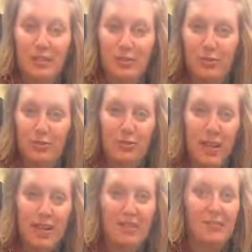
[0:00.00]
to
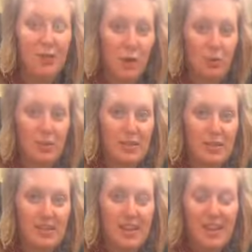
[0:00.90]
Jackie for hosting.